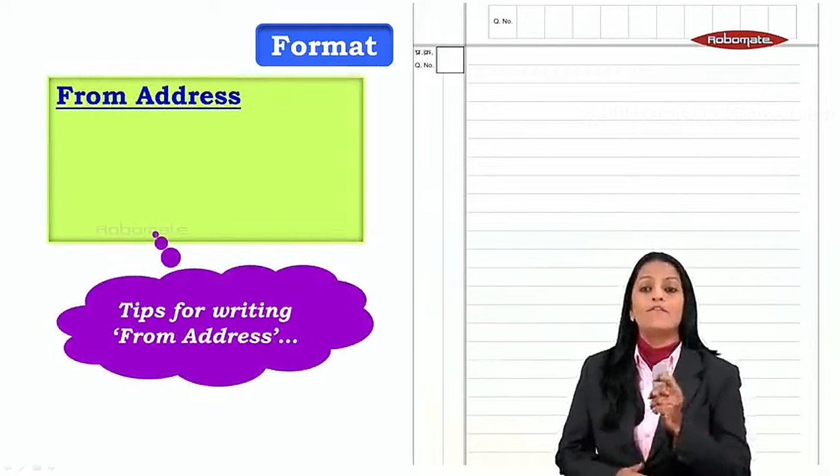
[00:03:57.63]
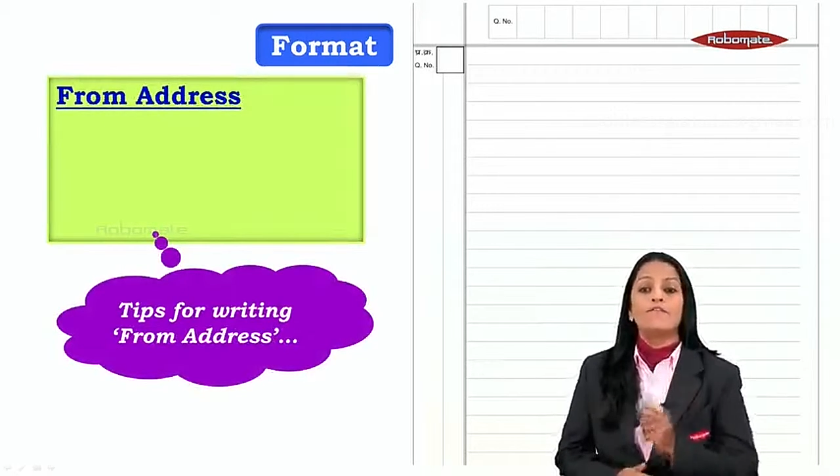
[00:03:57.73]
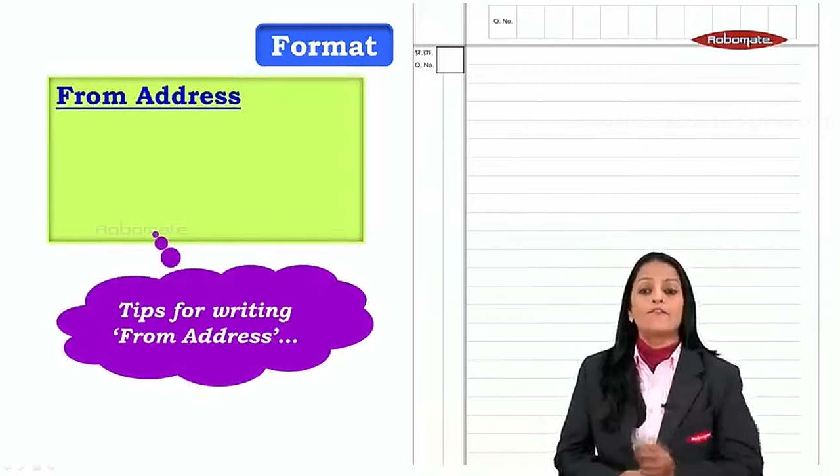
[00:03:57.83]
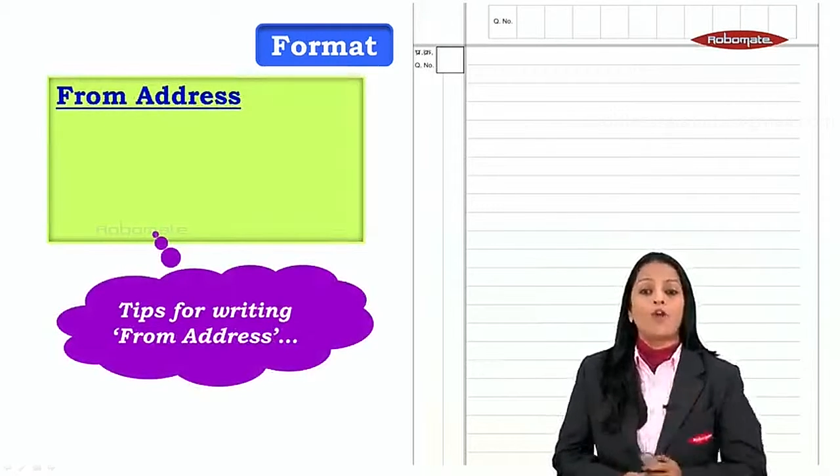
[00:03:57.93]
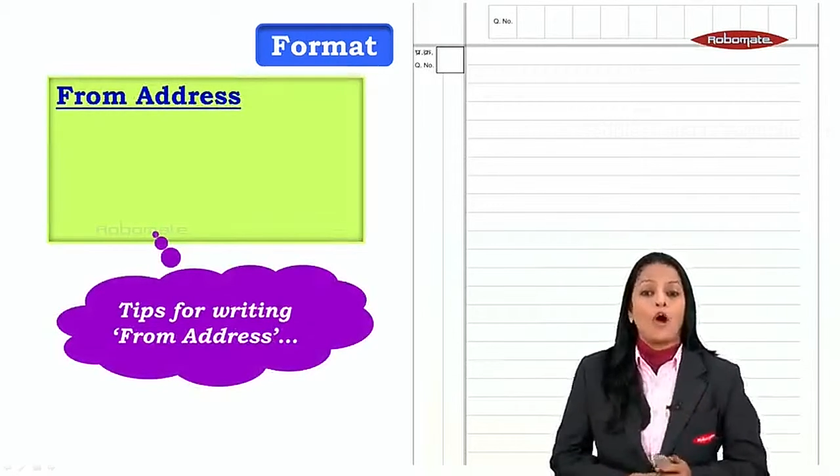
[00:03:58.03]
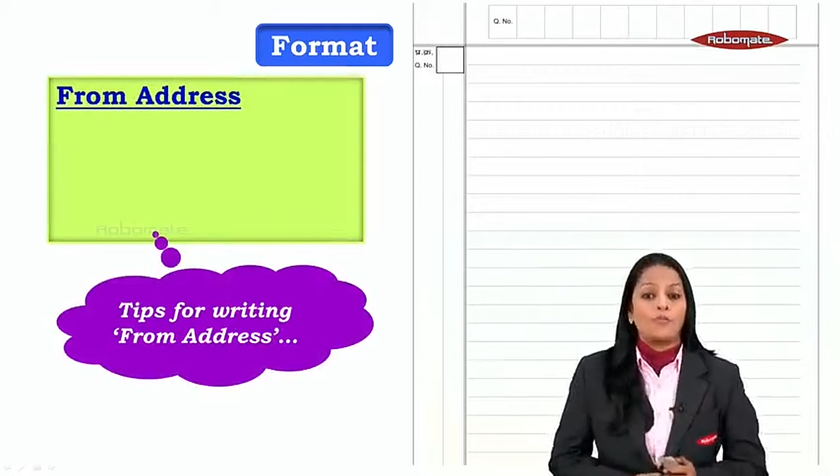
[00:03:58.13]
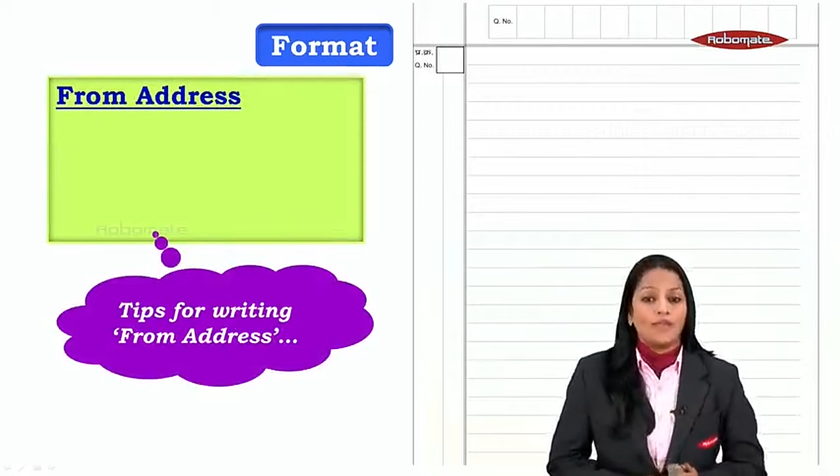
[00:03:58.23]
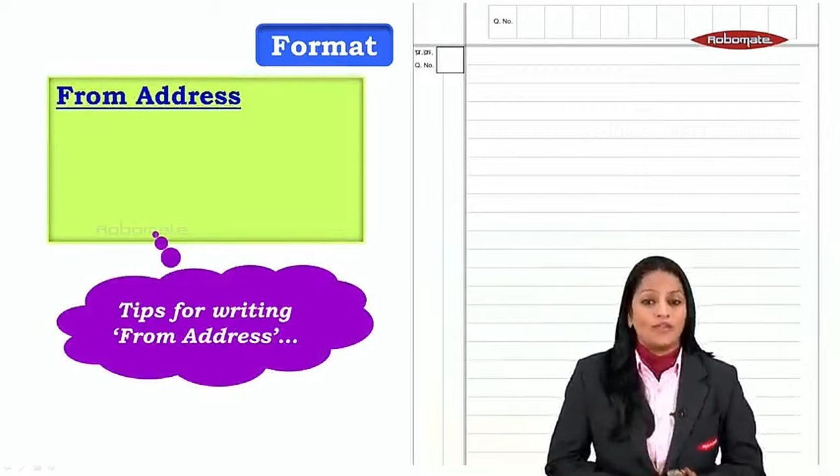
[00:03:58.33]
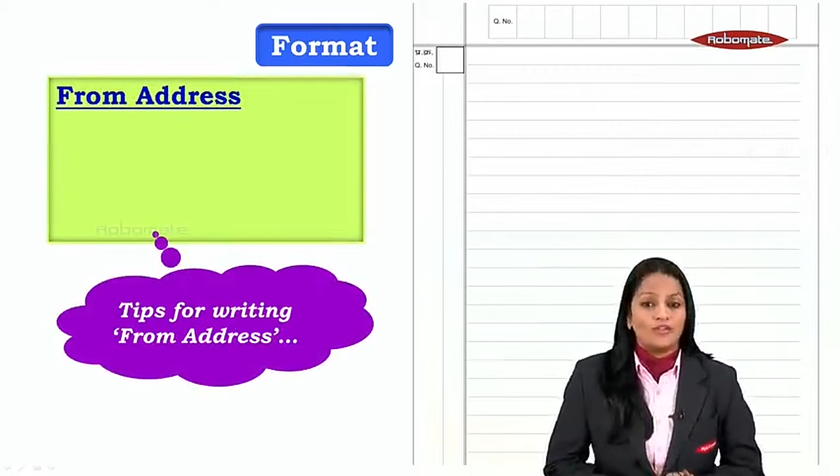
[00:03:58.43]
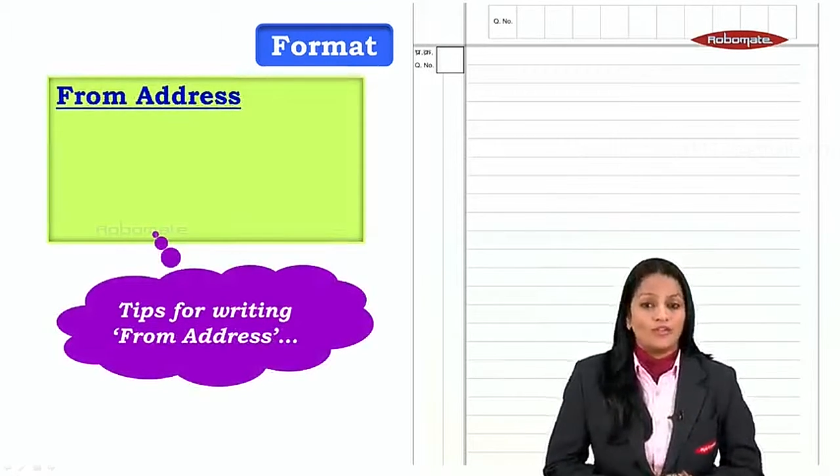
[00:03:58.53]
from
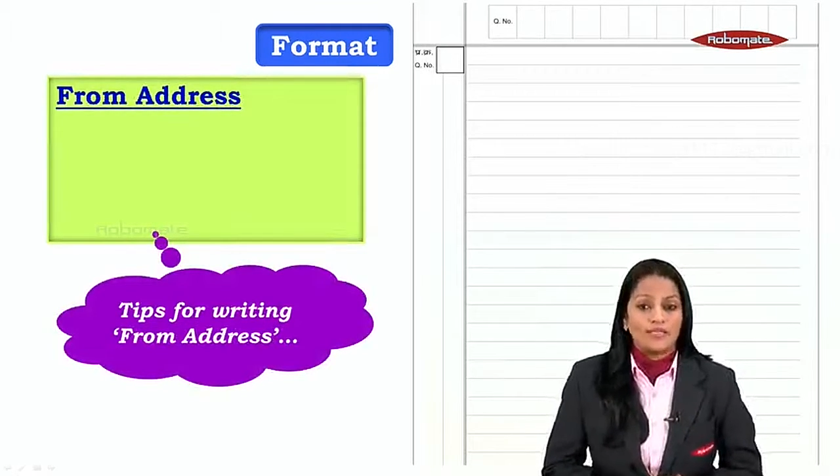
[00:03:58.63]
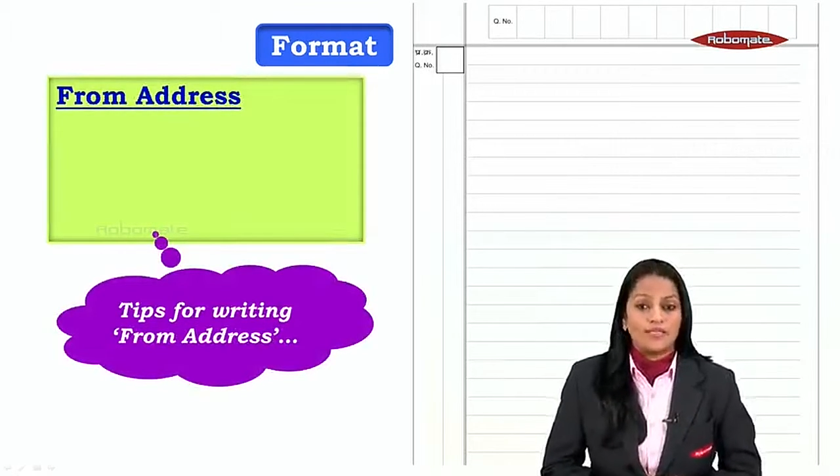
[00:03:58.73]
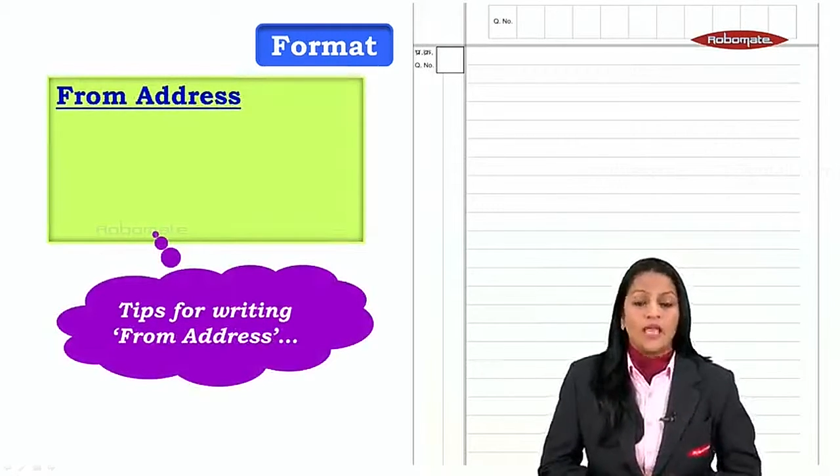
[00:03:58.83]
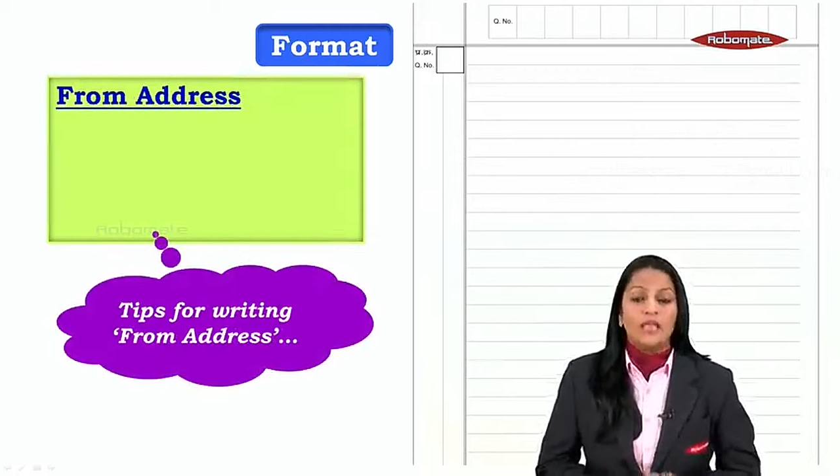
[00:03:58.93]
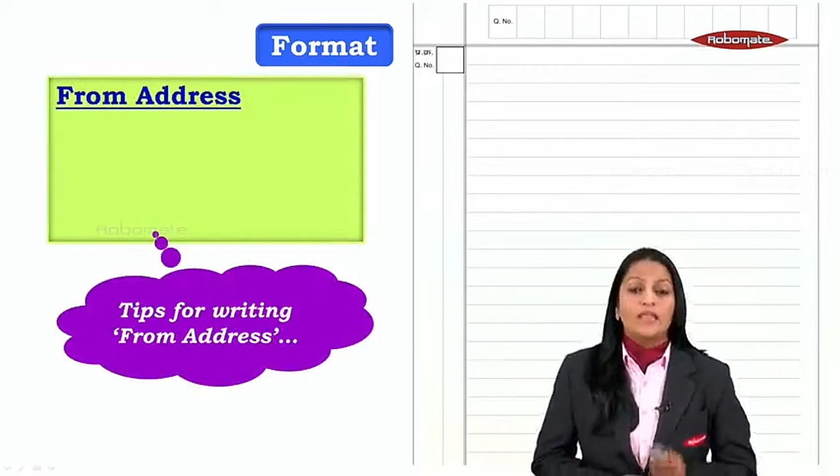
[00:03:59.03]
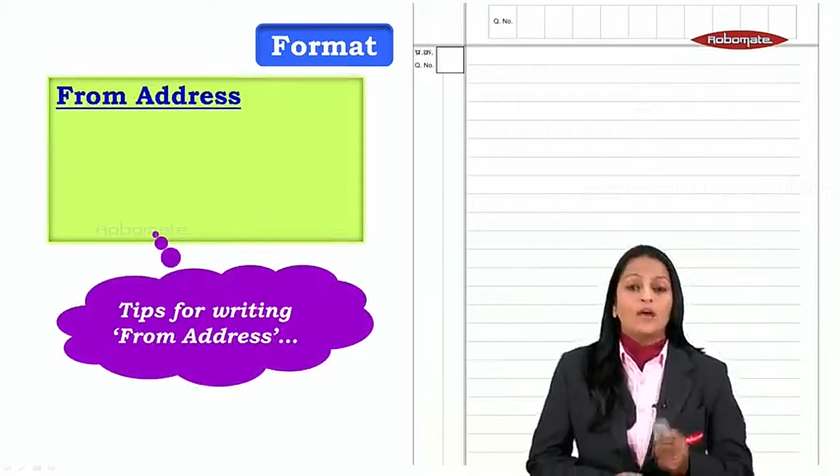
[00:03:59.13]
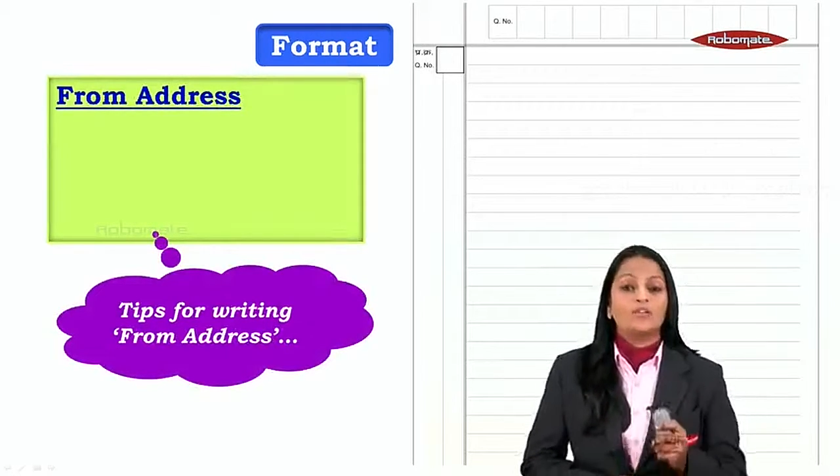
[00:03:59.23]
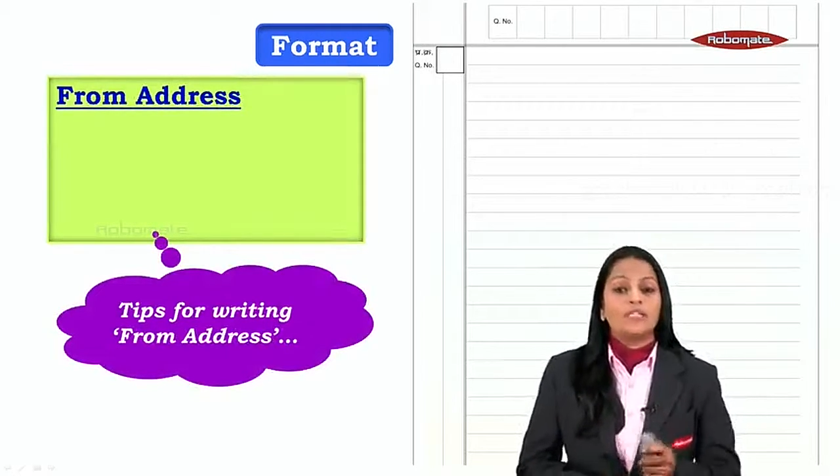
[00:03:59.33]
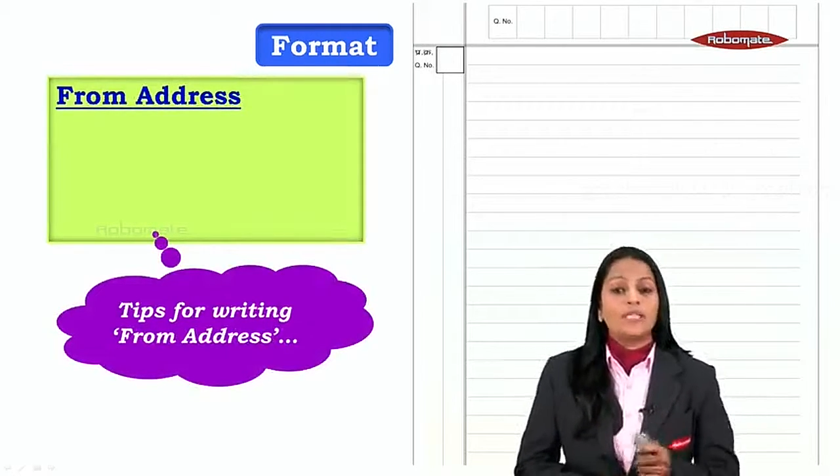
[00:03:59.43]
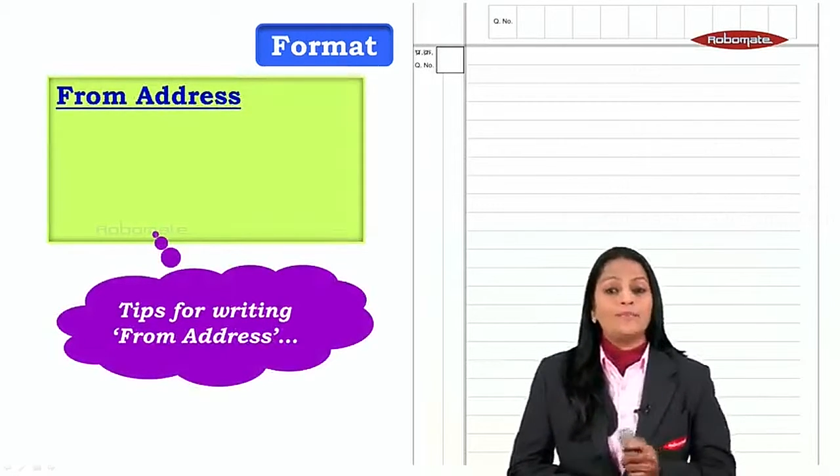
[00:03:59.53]
address. Now
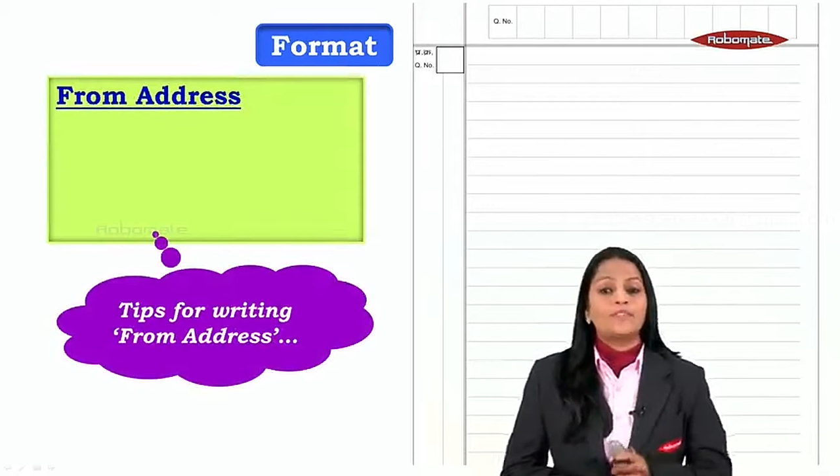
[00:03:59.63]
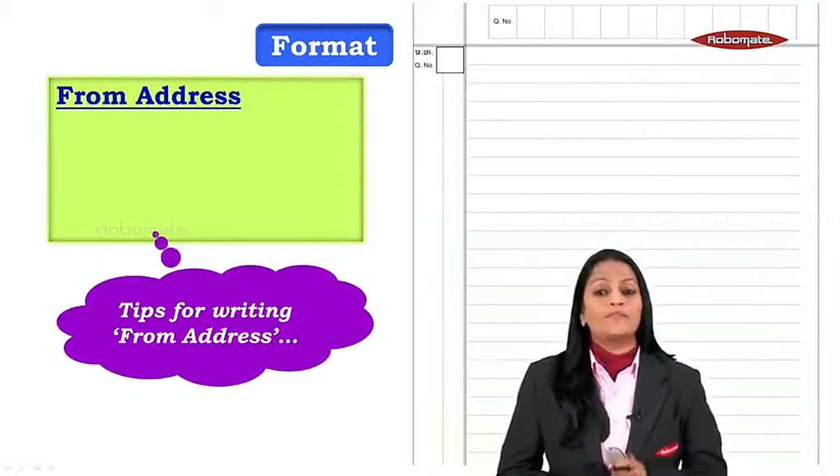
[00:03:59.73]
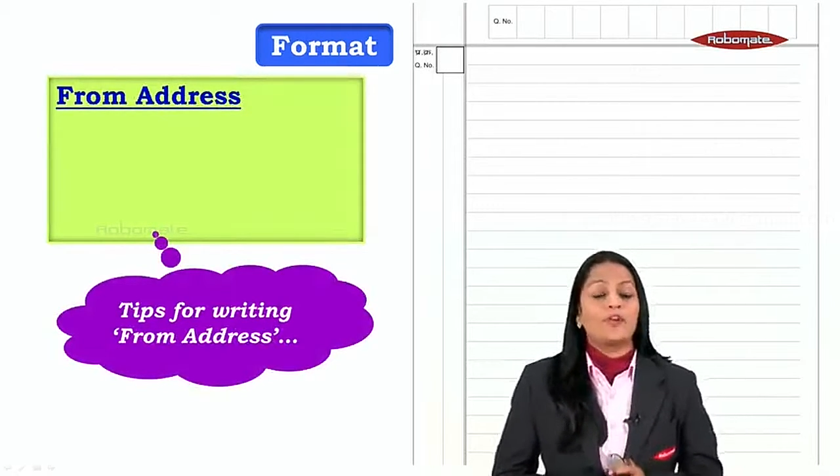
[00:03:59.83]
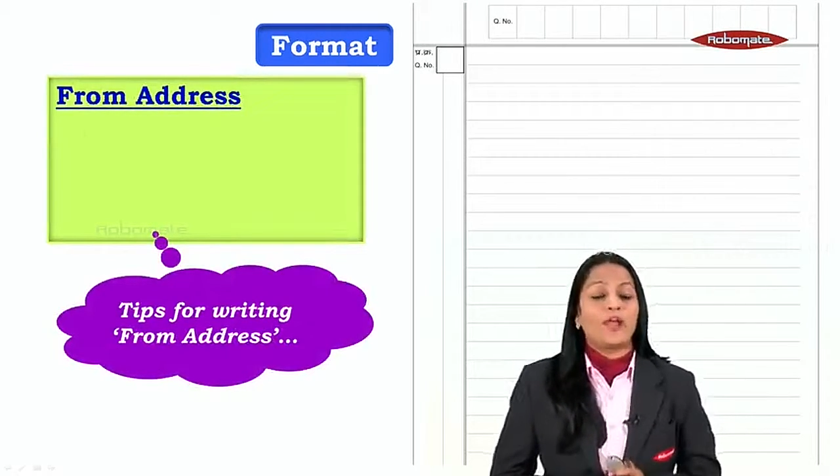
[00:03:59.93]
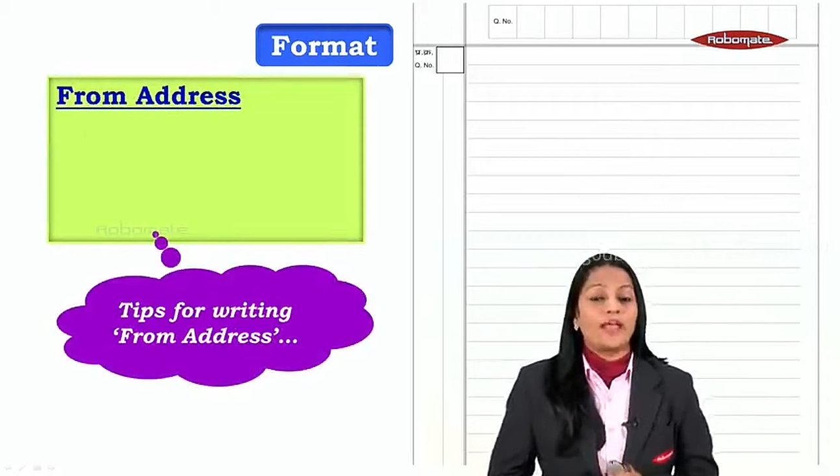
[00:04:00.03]
tips for